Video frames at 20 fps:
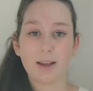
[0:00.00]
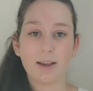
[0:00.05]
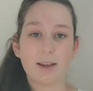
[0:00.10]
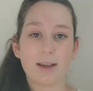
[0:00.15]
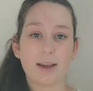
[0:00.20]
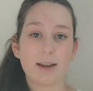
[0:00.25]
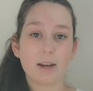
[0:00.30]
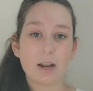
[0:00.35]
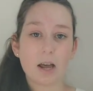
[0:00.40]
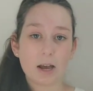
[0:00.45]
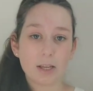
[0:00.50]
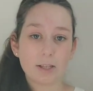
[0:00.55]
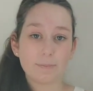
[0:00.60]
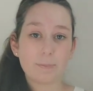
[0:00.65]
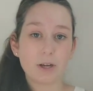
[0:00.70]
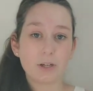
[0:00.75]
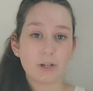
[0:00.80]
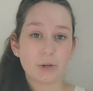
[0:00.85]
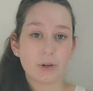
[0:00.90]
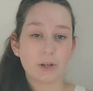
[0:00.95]
And last
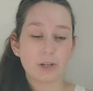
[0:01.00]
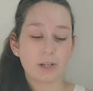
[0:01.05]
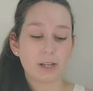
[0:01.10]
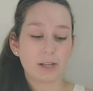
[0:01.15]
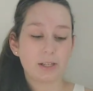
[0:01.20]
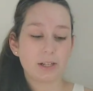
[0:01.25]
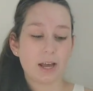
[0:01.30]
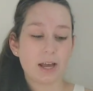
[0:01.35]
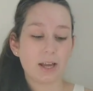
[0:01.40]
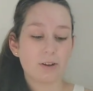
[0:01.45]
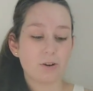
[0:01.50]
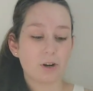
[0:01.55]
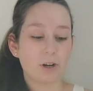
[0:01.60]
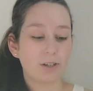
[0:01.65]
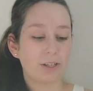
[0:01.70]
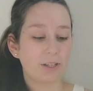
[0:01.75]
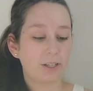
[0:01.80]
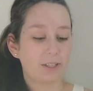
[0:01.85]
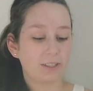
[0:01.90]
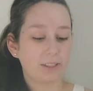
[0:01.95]
but not least, I
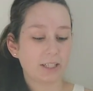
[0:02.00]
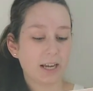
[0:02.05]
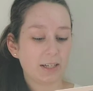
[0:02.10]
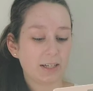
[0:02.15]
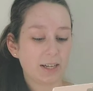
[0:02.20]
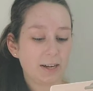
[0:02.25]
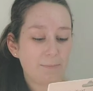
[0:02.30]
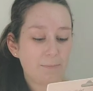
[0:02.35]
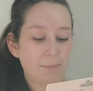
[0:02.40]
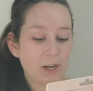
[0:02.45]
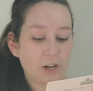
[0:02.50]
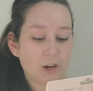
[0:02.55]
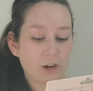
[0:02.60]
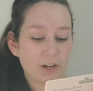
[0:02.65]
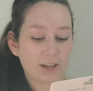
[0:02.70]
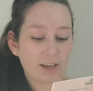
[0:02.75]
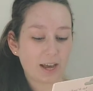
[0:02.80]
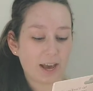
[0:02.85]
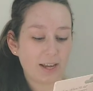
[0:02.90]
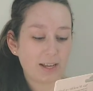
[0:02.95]
got this satin
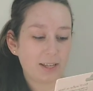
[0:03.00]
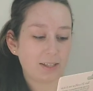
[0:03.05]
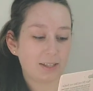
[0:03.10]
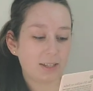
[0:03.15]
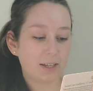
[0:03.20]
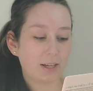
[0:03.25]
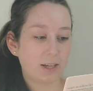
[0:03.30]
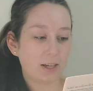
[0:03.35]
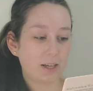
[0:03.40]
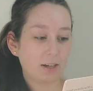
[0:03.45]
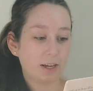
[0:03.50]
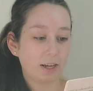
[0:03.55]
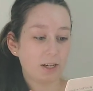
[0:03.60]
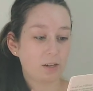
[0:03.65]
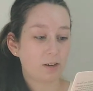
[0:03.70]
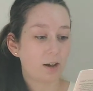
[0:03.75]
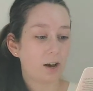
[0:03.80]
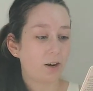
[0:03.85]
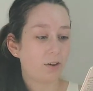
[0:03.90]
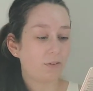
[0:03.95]
pillowcase in
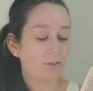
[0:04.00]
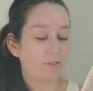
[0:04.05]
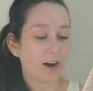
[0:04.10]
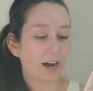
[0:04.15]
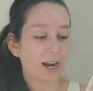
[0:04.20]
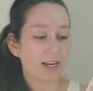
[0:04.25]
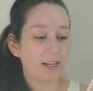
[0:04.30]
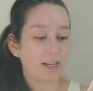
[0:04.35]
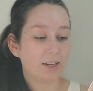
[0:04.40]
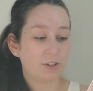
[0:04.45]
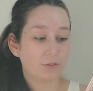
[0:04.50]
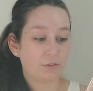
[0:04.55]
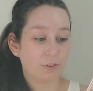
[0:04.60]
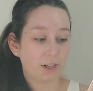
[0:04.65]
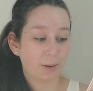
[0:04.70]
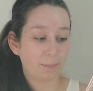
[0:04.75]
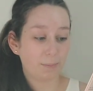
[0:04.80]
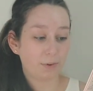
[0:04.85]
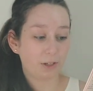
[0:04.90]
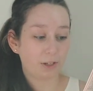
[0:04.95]
color white. It's
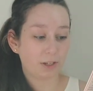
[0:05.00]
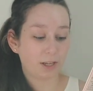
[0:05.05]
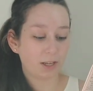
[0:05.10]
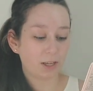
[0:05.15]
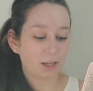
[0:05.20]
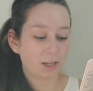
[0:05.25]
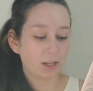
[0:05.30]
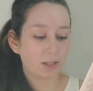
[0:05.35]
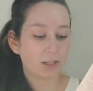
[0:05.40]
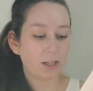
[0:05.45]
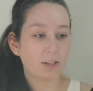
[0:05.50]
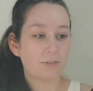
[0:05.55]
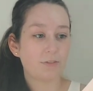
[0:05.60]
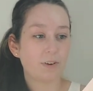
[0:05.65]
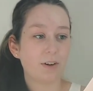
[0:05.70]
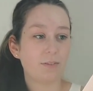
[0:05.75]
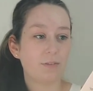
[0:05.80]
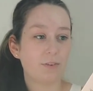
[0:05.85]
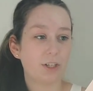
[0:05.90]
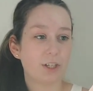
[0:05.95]
really pretty. This
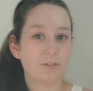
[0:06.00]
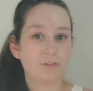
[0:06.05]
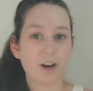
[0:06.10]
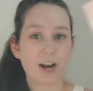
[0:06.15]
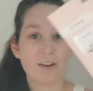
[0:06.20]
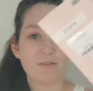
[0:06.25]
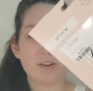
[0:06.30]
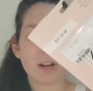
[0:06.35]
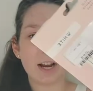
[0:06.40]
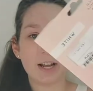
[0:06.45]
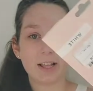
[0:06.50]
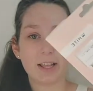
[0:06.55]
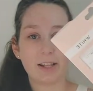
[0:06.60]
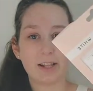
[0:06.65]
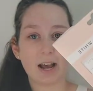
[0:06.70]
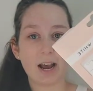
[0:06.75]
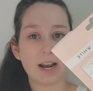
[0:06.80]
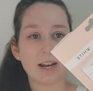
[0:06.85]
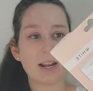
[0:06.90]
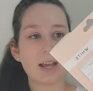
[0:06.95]
one was
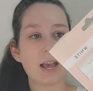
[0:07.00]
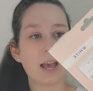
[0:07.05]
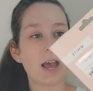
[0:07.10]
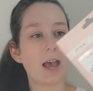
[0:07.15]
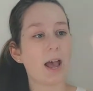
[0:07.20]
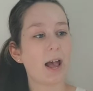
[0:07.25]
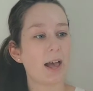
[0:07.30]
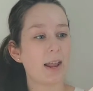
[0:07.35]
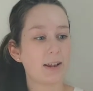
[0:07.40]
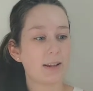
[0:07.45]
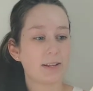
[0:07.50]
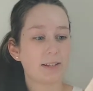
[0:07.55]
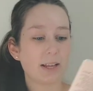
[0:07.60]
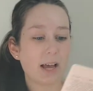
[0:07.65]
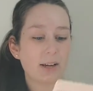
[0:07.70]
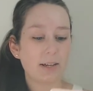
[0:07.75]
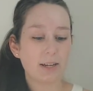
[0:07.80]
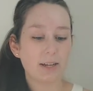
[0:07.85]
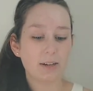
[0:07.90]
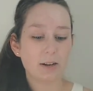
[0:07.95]
$5.99 and
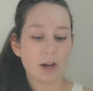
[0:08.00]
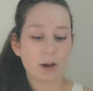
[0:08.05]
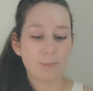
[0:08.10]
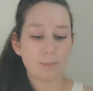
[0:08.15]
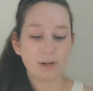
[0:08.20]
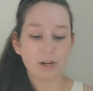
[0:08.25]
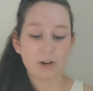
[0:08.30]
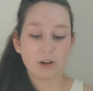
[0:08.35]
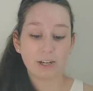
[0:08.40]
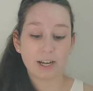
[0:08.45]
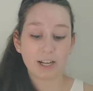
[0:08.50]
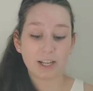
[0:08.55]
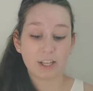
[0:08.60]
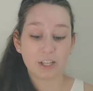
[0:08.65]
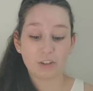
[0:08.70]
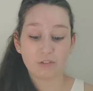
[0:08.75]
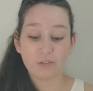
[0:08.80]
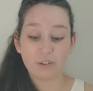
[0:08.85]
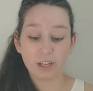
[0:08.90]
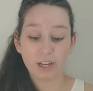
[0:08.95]
satin pillowcase
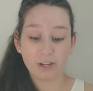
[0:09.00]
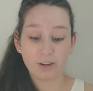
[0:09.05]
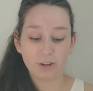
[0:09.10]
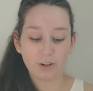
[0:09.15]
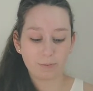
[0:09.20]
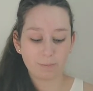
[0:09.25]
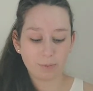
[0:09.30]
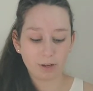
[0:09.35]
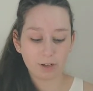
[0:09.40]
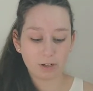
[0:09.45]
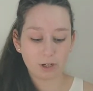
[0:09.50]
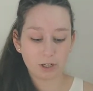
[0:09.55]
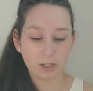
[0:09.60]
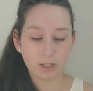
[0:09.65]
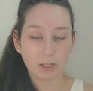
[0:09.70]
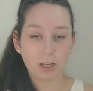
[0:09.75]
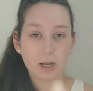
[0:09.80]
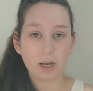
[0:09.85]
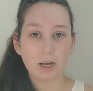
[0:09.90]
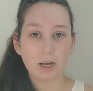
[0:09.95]
is really good because